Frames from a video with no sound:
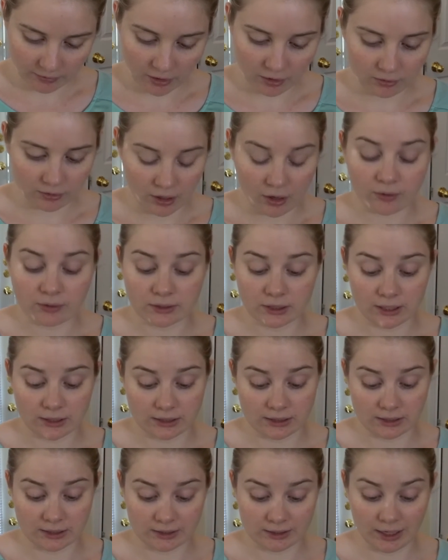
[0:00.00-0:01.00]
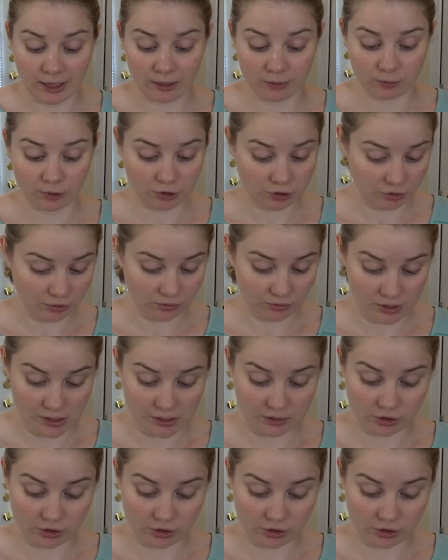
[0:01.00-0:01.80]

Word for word: Oh no, it does. It says hand wash only.